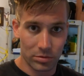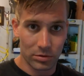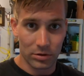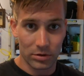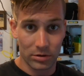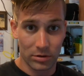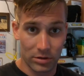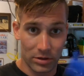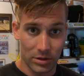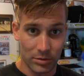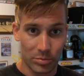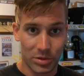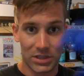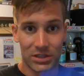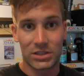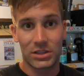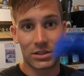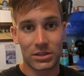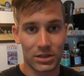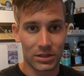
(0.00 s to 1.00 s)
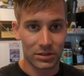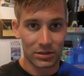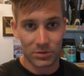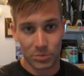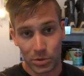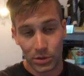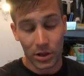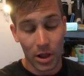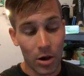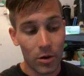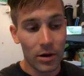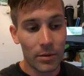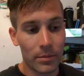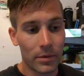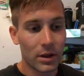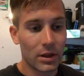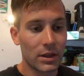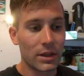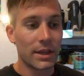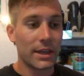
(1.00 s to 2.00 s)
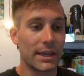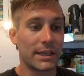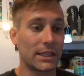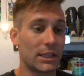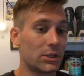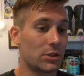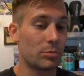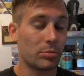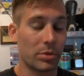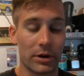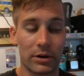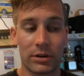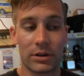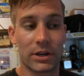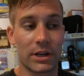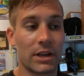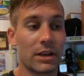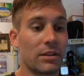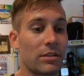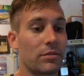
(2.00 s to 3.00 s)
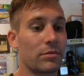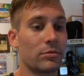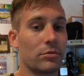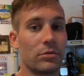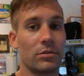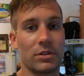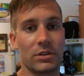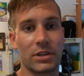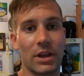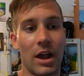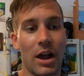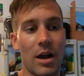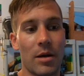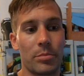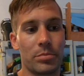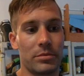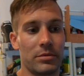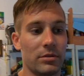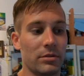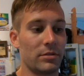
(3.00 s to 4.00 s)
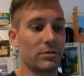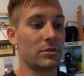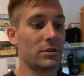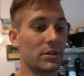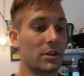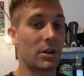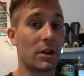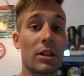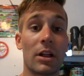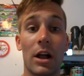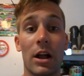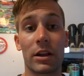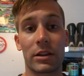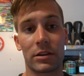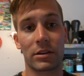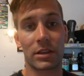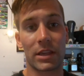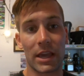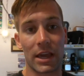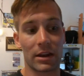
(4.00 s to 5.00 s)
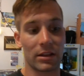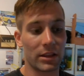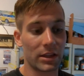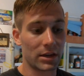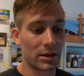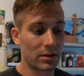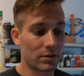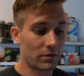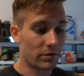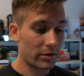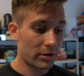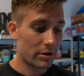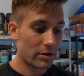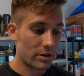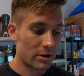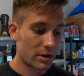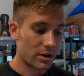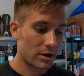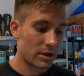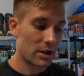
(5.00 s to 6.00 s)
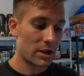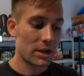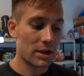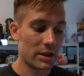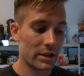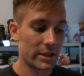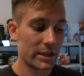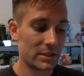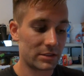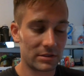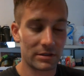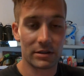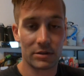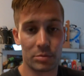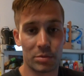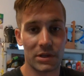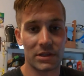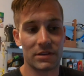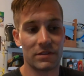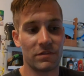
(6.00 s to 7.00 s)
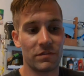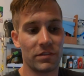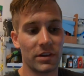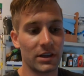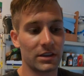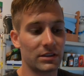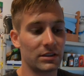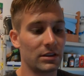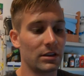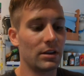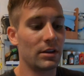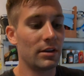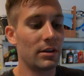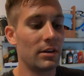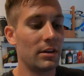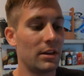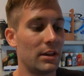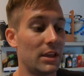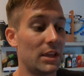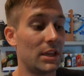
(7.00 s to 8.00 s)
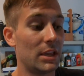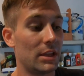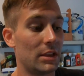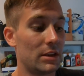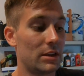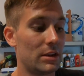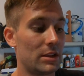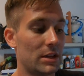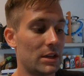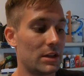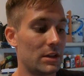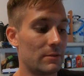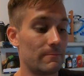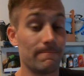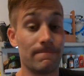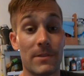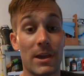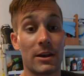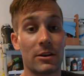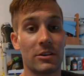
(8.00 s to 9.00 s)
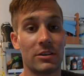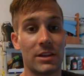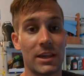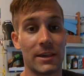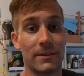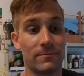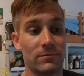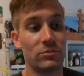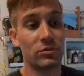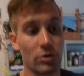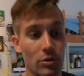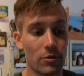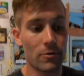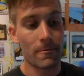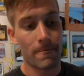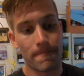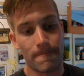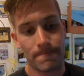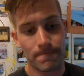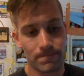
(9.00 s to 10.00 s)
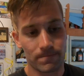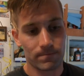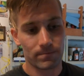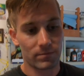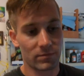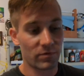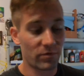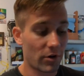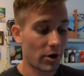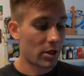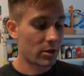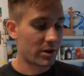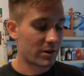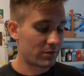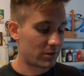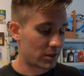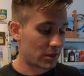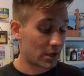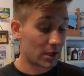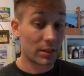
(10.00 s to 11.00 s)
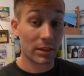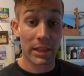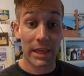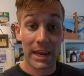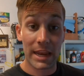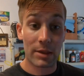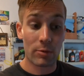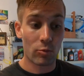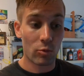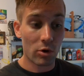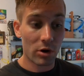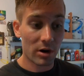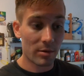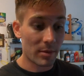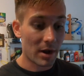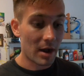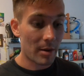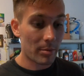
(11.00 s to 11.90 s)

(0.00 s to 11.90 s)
or the pistons because it's below them. And then you're burning it through the top. You could clog your catalytic converter. That's an expensive fix and not a good day. So follow everything, let it warm